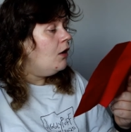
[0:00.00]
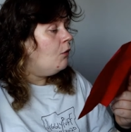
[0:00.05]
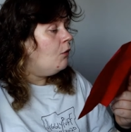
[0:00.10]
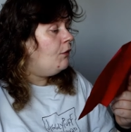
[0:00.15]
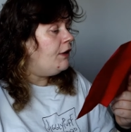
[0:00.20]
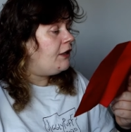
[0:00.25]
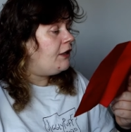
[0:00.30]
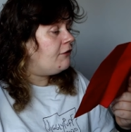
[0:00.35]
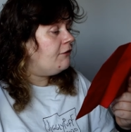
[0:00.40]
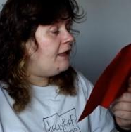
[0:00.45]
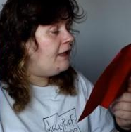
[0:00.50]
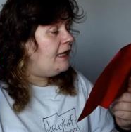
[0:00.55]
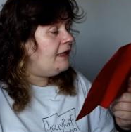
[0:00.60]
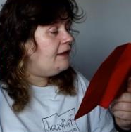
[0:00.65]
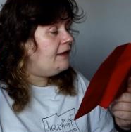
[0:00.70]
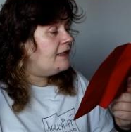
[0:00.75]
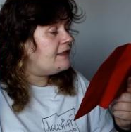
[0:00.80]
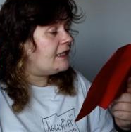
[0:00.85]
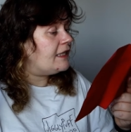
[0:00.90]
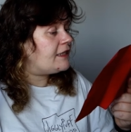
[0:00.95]
We
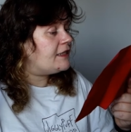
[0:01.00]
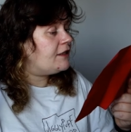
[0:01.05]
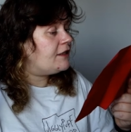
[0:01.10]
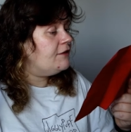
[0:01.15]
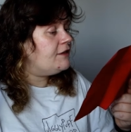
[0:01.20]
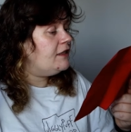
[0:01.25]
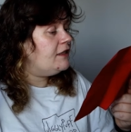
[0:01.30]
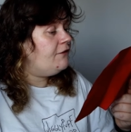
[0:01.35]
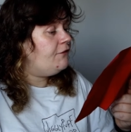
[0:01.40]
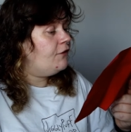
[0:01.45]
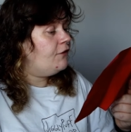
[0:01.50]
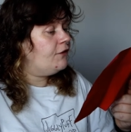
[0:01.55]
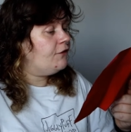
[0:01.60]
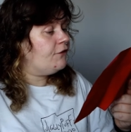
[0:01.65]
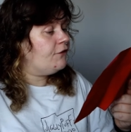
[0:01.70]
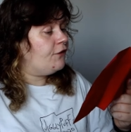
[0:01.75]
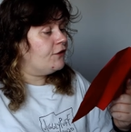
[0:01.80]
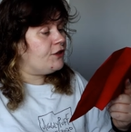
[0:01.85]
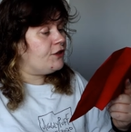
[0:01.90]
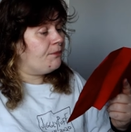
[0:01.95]
created this exclusively for,
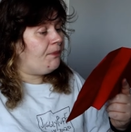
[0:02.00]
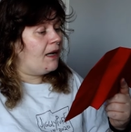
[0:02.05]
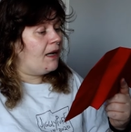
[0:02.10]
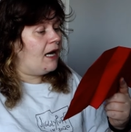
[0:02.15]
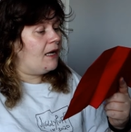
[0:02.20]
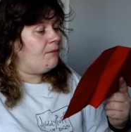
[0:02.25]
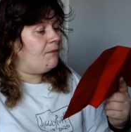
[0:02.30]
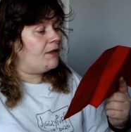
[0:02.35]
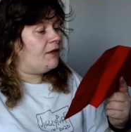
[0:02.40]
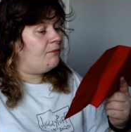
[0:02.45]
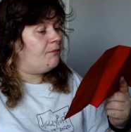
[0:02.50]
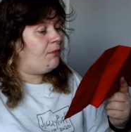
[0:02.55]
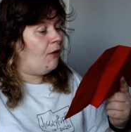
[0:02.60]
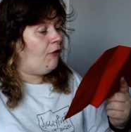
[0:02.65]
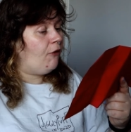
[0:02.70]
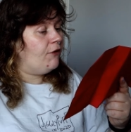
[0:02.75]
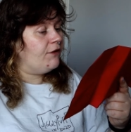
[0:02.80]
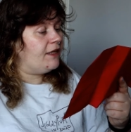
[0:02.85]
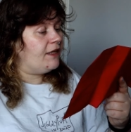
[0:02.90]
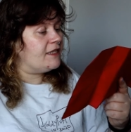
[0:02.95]
for Japan, but I've
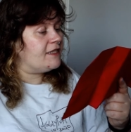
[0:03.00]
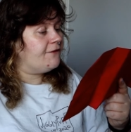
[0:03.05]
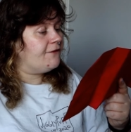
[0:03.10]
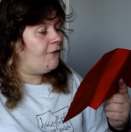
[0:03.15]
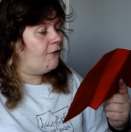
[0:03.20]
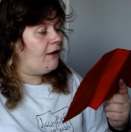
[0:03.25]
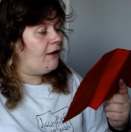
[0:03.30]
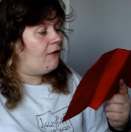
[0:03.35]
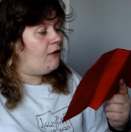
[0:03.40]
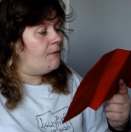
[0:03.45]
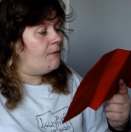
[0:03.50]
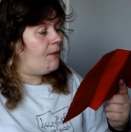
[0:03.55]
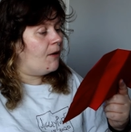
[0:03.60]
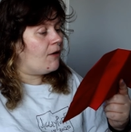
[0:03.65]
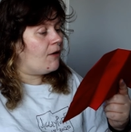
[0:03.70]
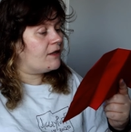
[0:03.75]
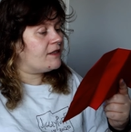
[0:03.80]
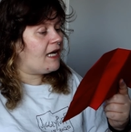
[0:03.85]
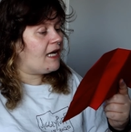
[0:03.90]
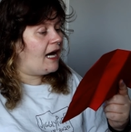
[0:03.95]
borrowed this for our
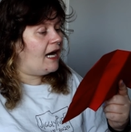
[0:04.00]
box.